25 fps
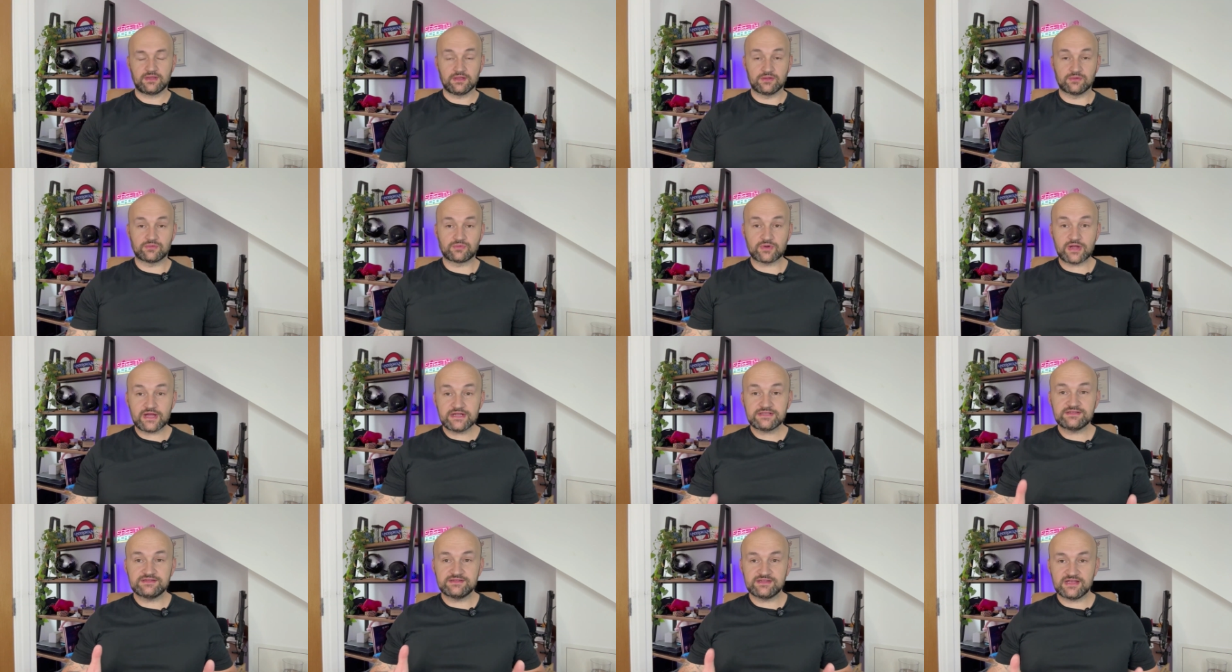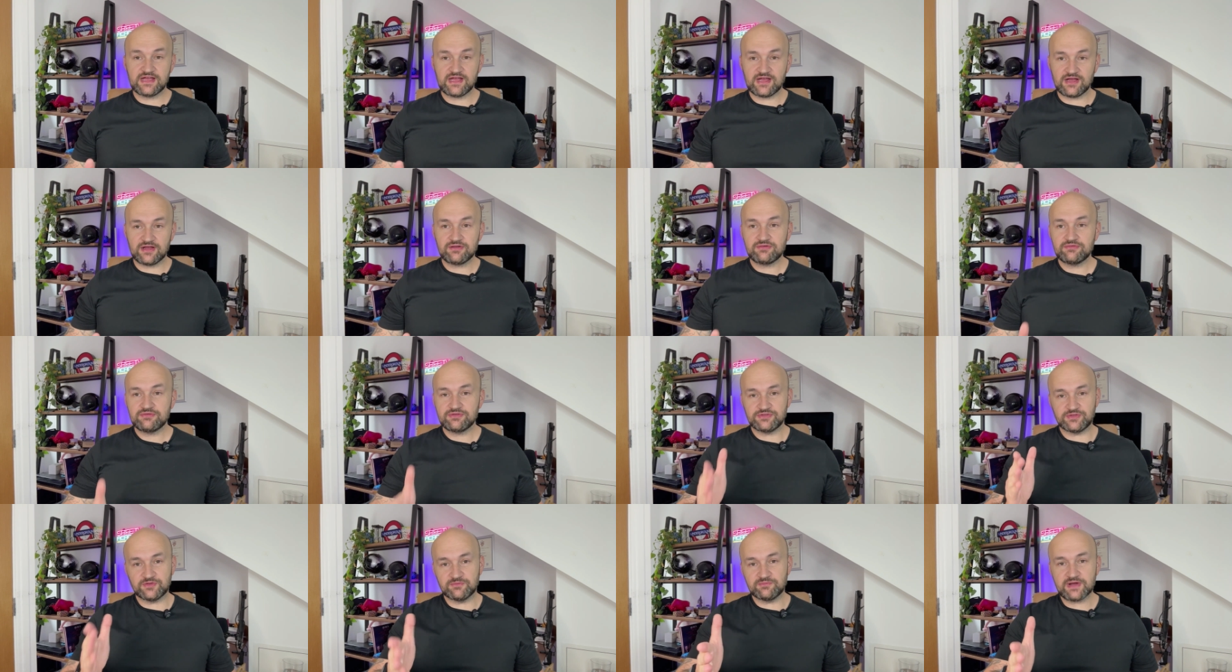Right
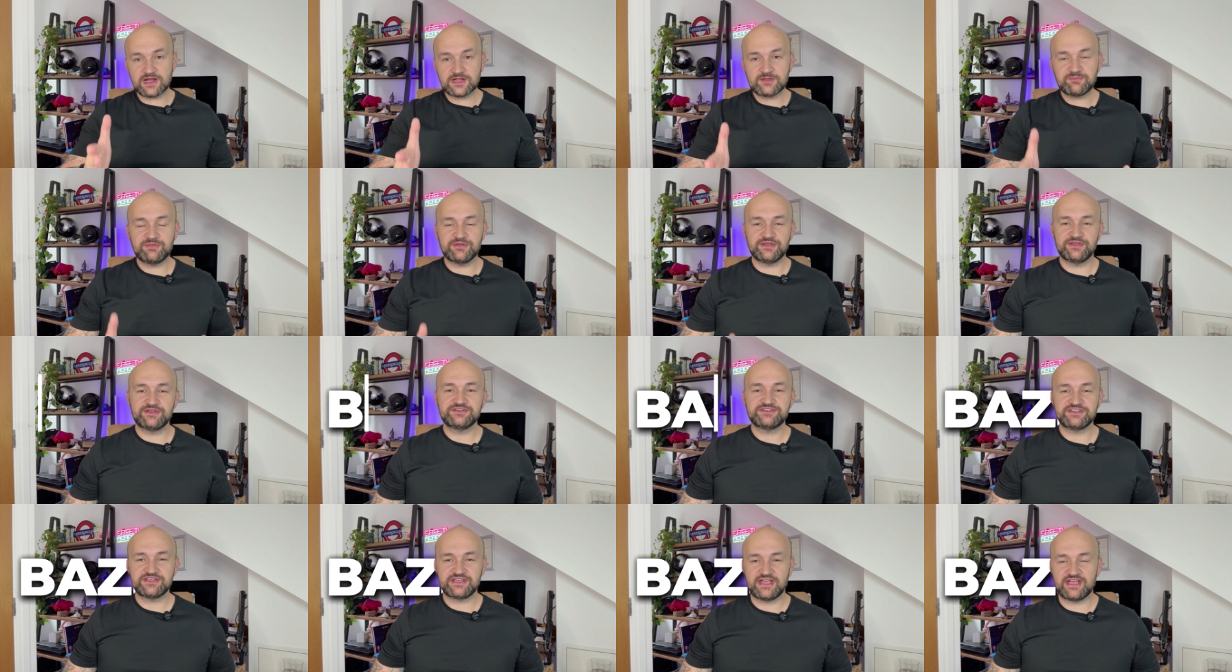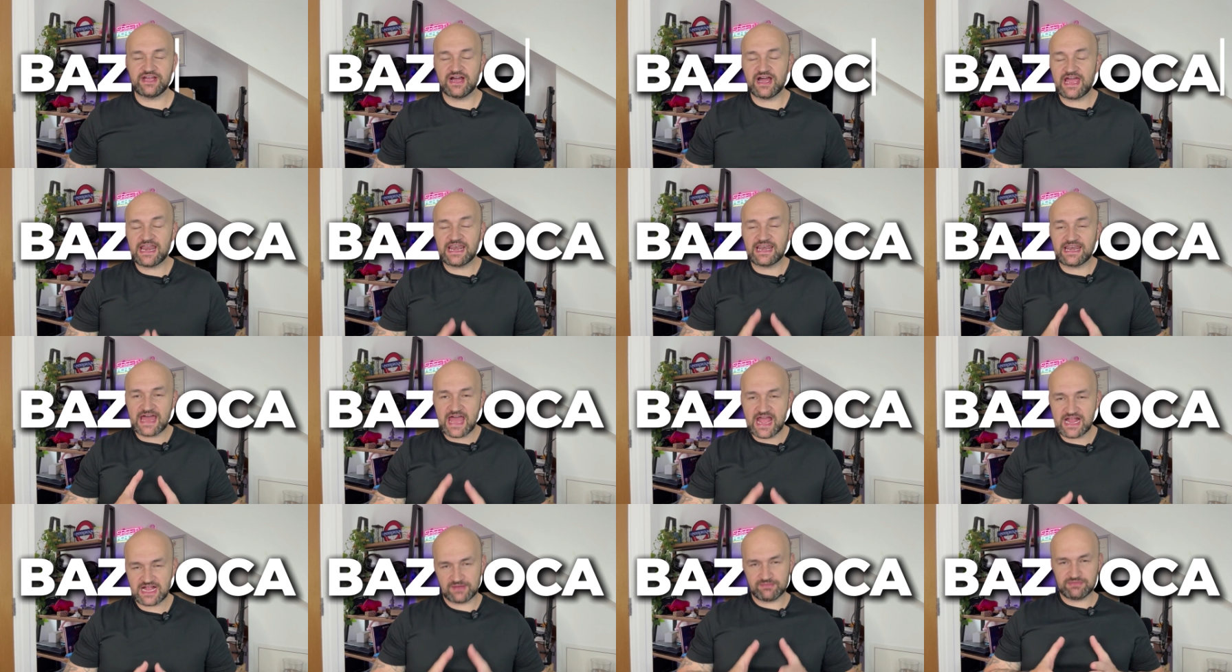now, you might be using AI
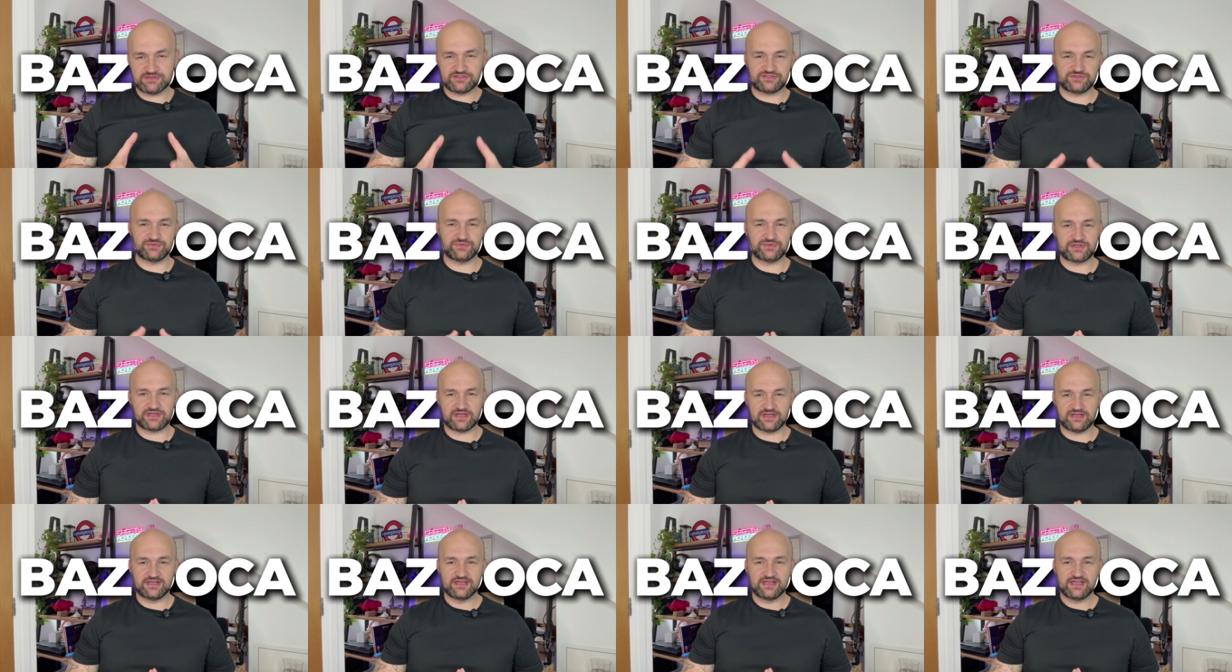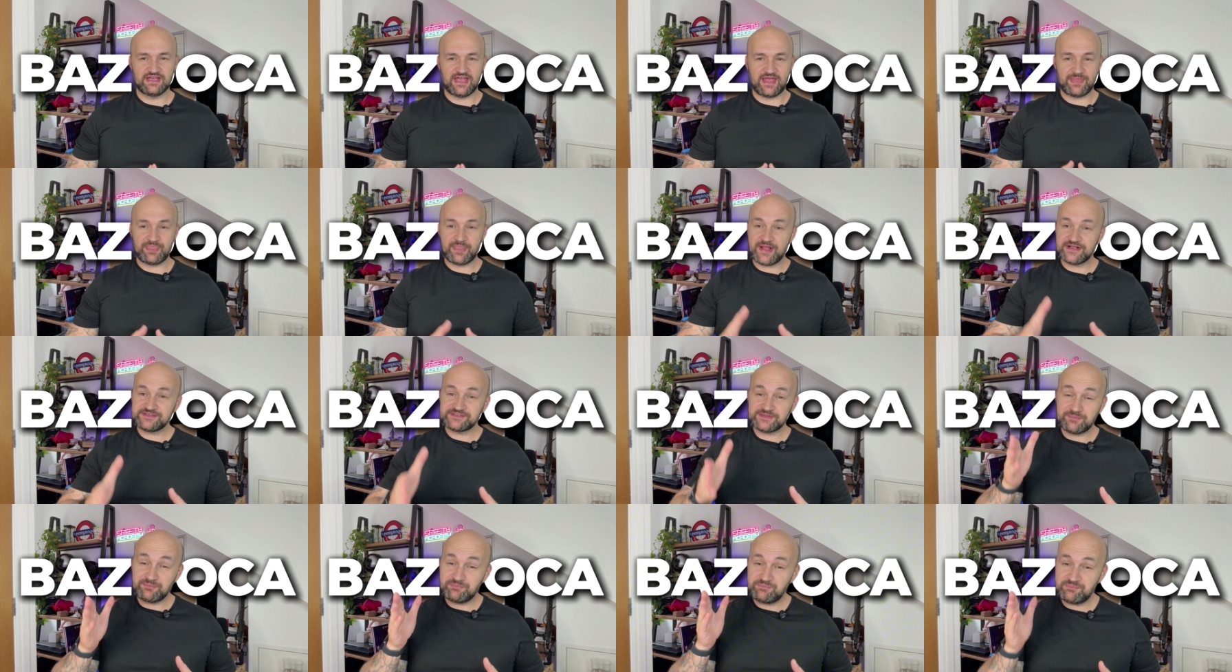like a bazooka, and
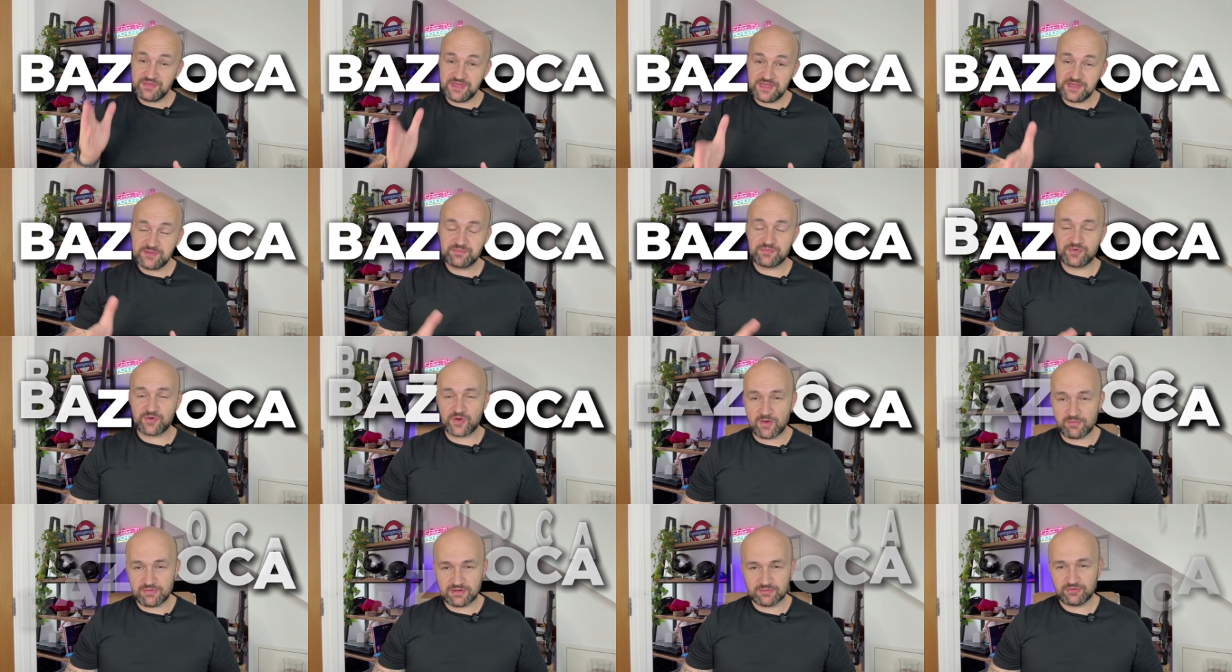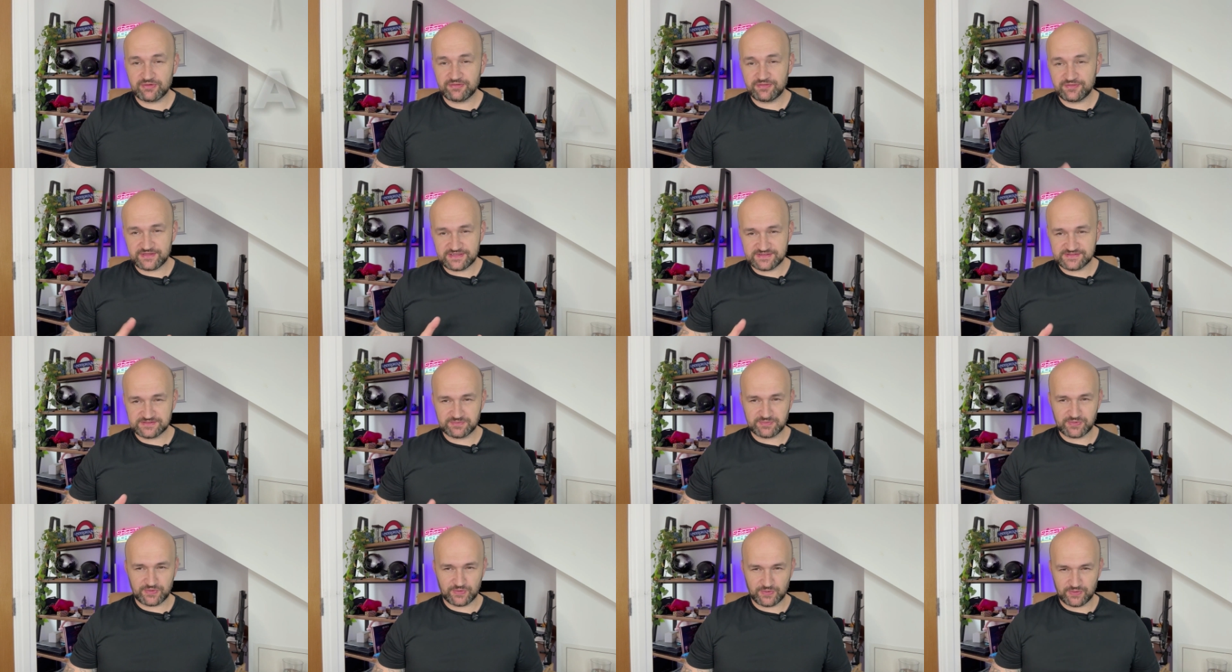there's a big problem with
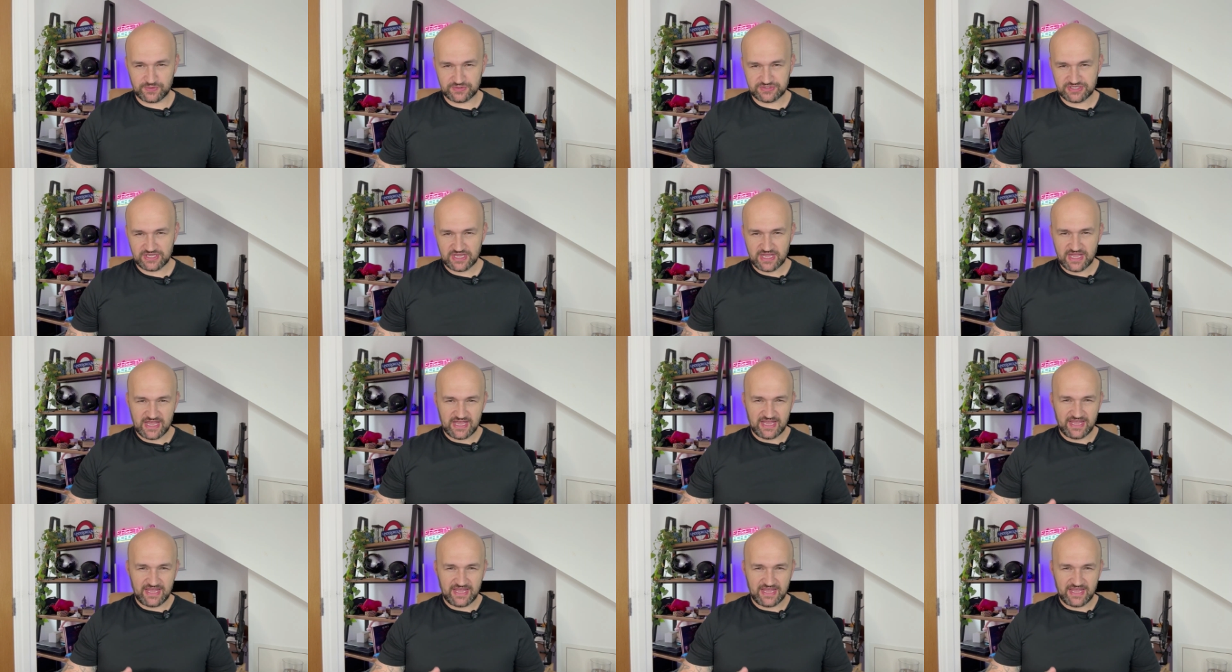this approach.